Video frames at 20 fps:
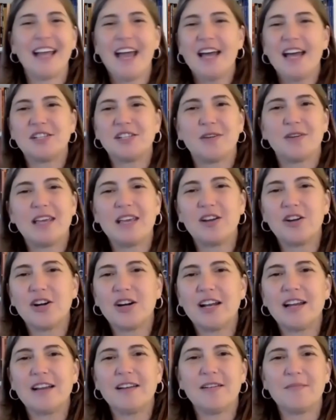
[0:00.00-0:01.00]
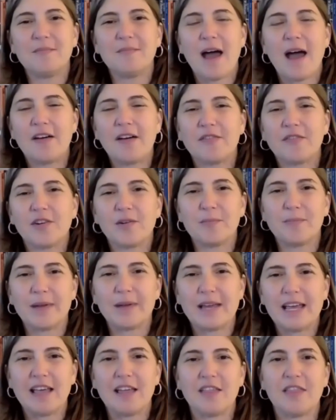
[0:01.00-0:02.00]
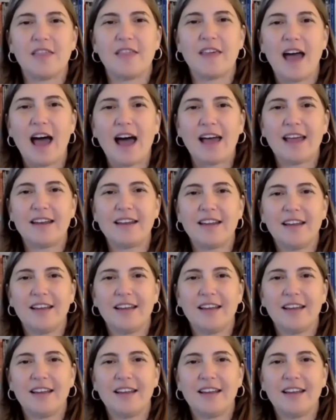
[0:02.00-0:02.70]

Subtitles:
So he couldn't ever be that